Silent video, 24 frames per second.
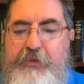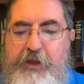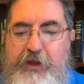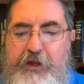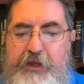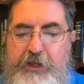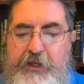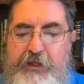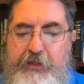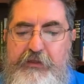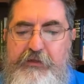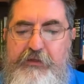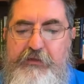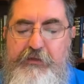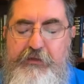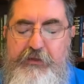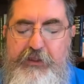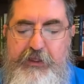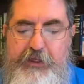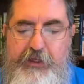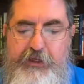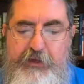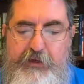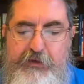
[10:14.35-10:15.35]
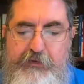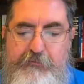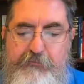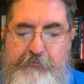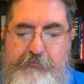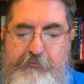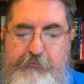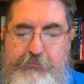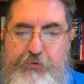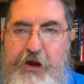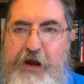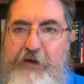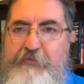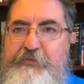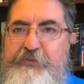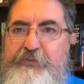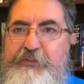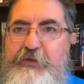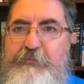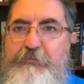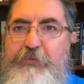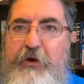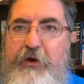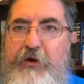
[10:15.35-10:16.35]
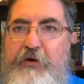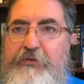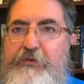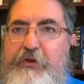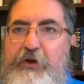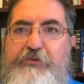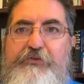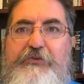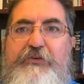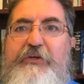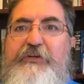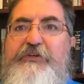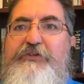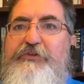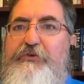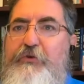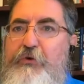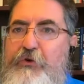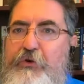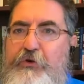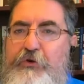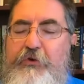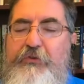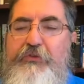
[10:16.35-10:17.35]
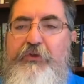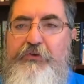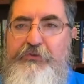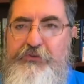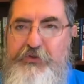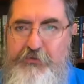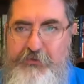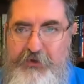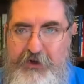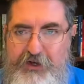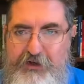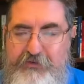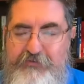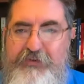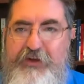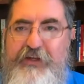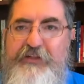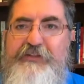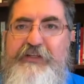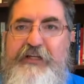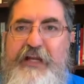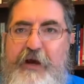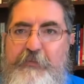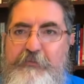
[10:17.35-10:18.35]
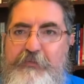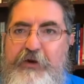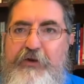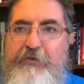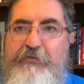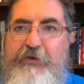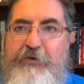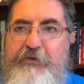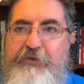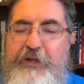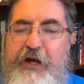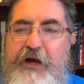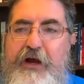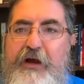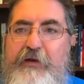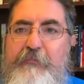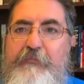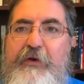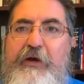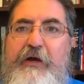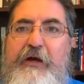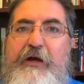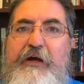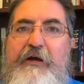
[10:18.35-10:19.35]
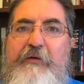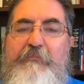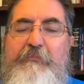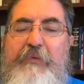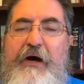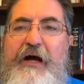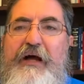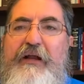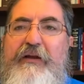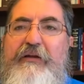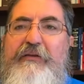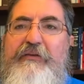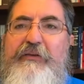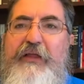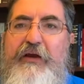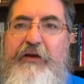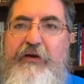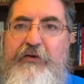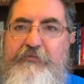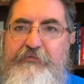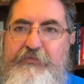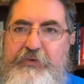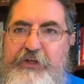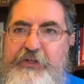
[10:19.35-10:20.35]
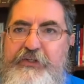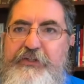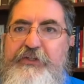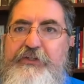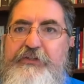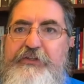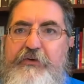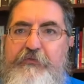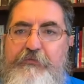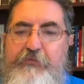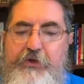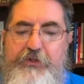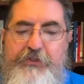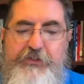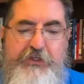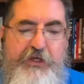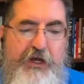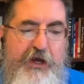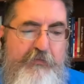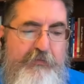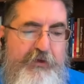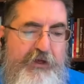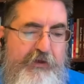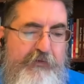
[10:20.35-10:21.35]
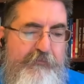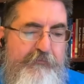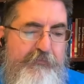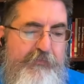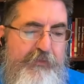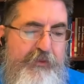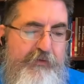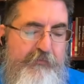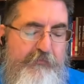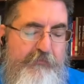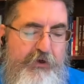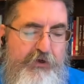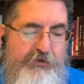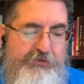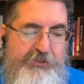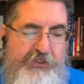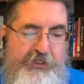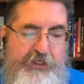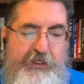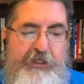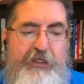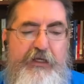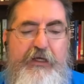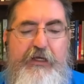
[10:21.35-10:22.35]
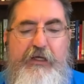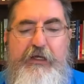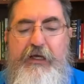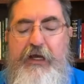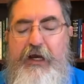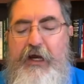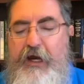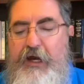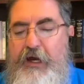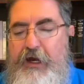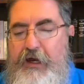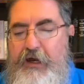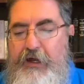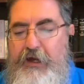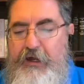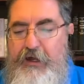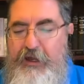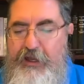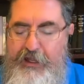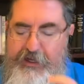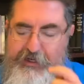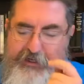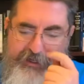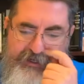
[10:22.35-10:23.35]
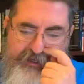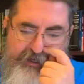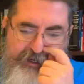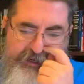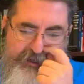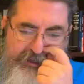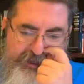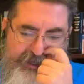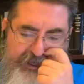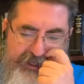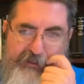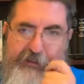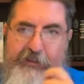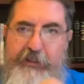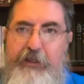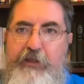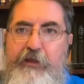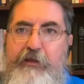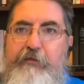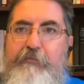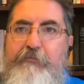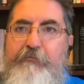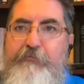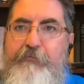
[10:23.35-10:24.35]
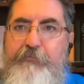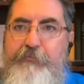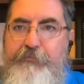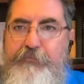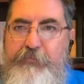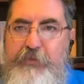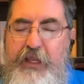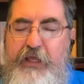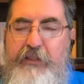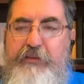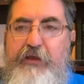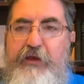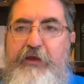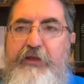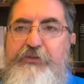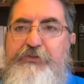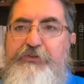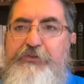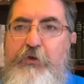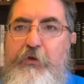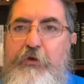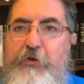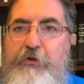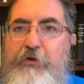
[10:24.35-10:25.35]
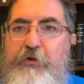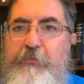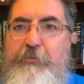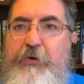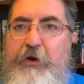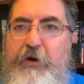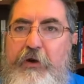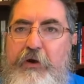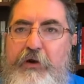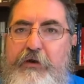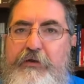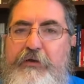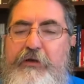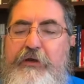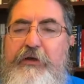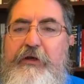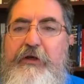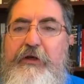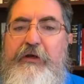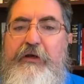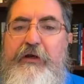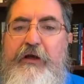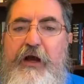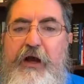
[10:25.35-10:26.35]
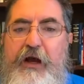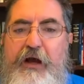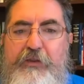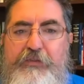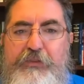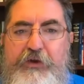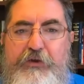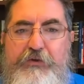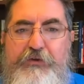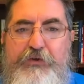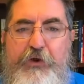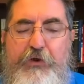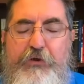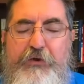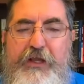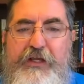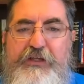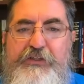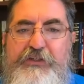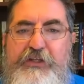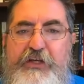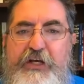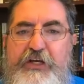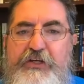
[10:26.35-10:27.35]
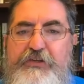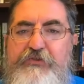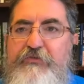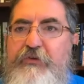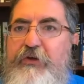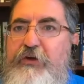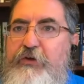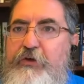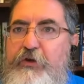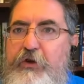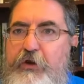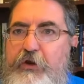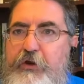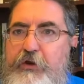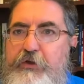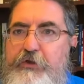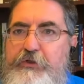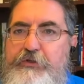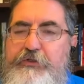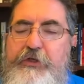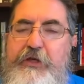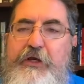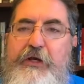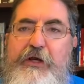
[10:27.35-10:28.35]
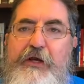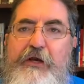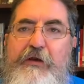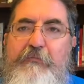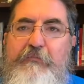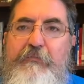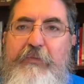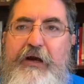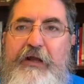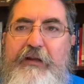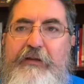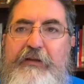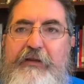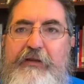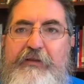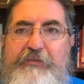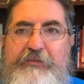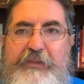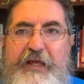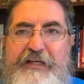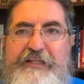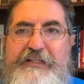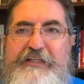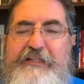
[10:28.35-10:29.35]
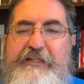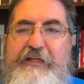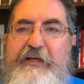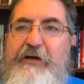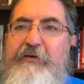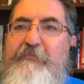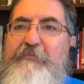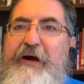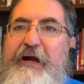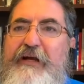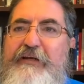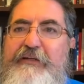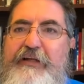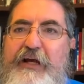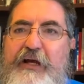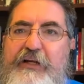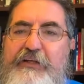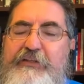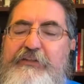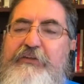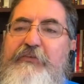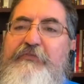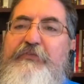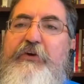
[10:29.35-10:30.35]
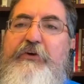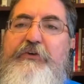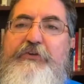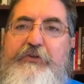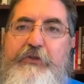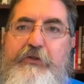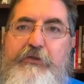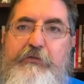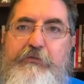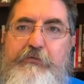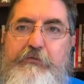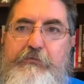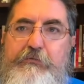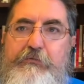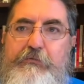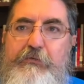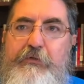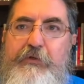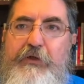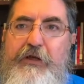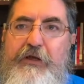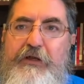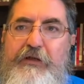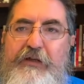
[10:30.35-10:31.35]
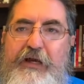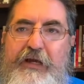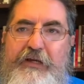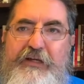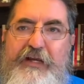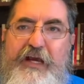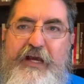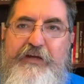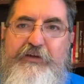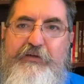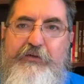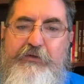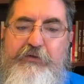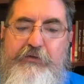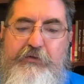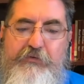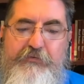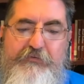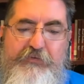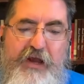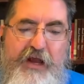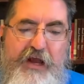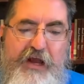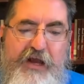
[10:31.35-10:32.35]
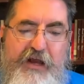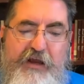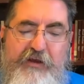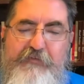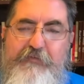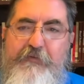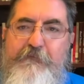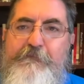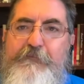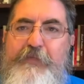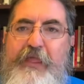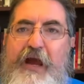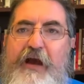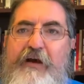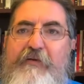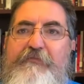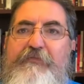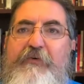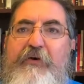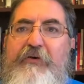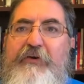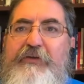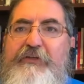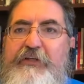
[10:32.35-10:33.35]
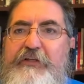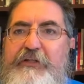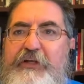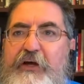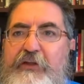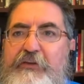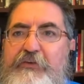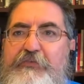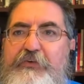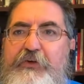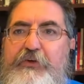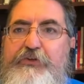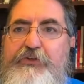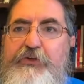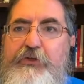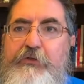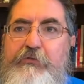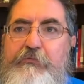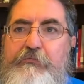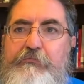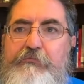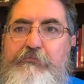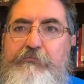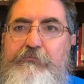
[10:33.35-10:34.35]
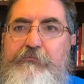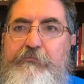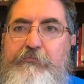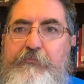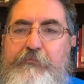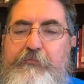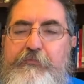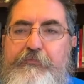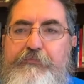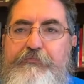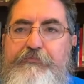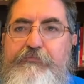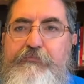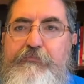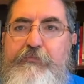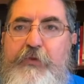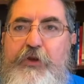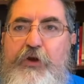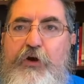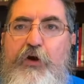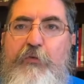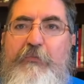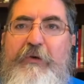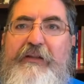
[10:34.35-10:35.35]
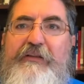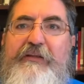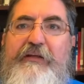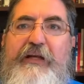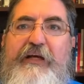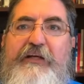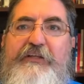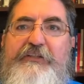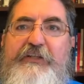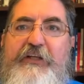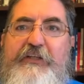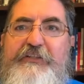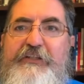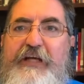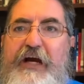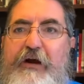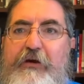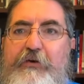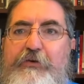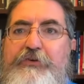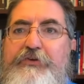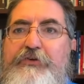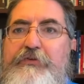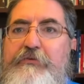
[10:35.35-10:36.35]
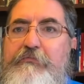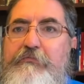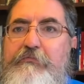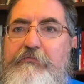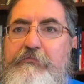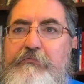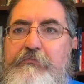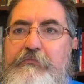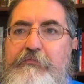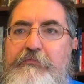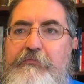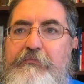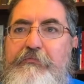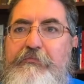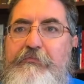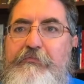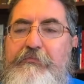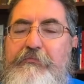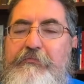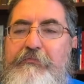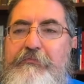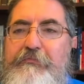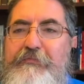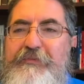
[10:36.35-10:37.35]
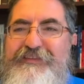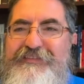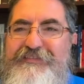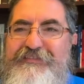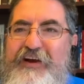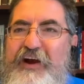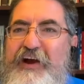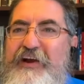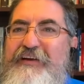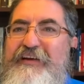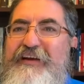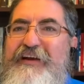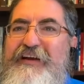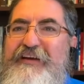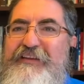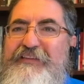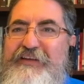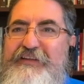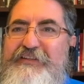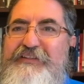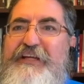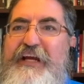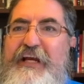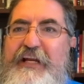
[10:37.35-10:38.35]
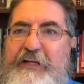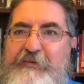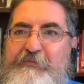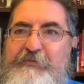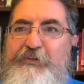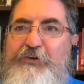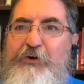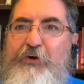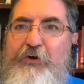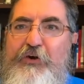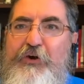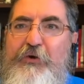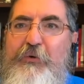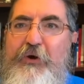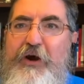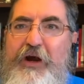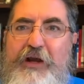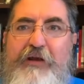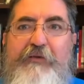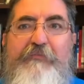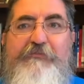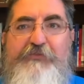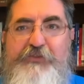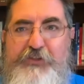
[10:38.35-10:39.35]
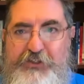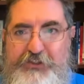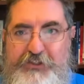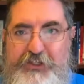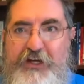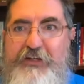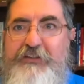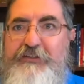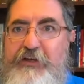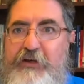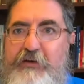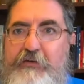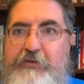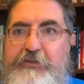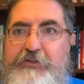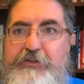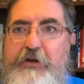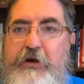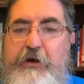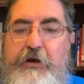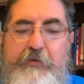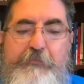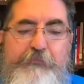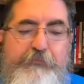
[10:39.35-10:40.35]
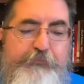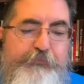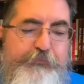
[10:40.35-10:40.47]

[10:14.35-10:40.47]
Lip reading: in the prophecy part, those are historical. Those are real events that happen in real time, but they are visions of what's coming mostly. And then in the historical part, they're told as the history occurs, but they still might tell us the future. Like Daniel 5, how far does it tell the future? Oh, about the next 6 hours, right? This kingdom is going away. 6 hours later, it's gone.